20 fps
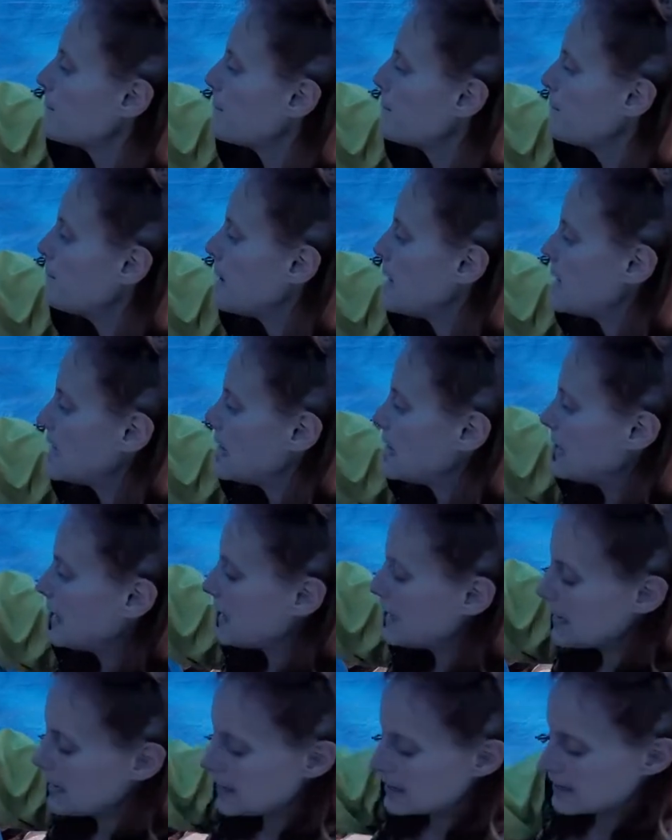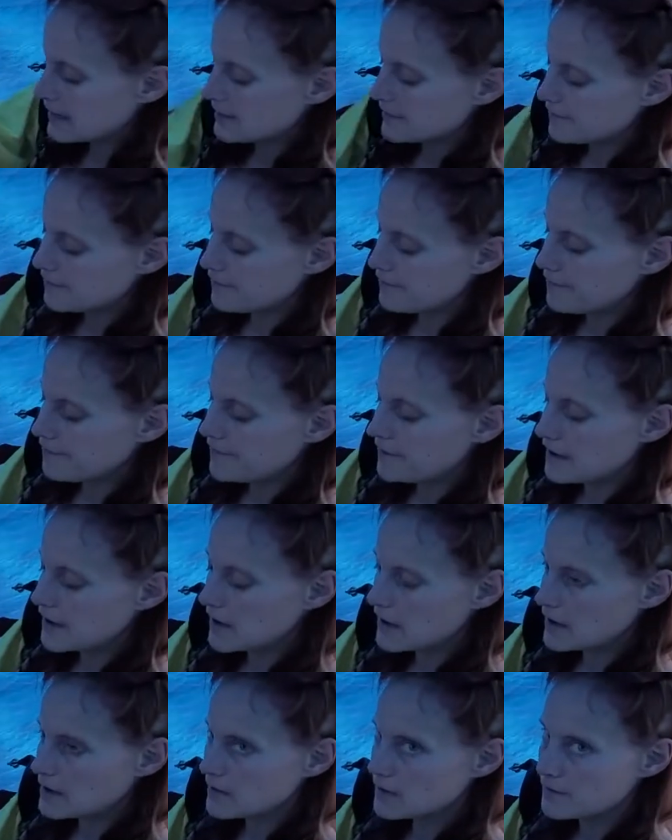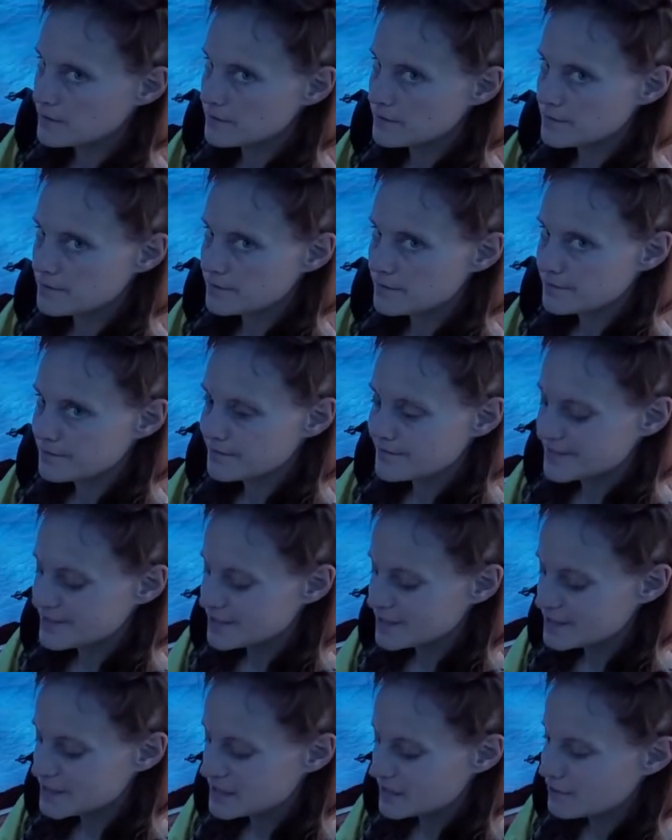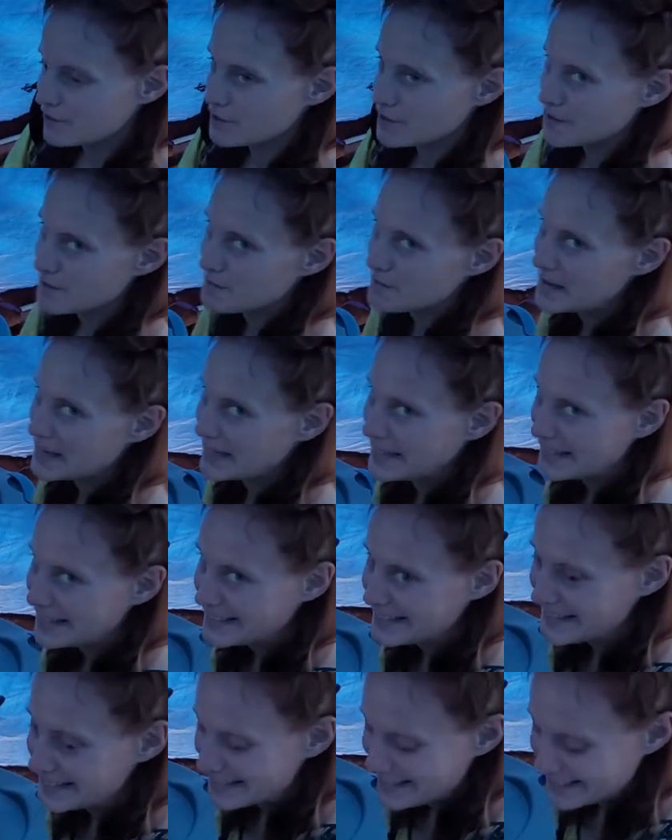Bay leaf. It's different than bay leaves.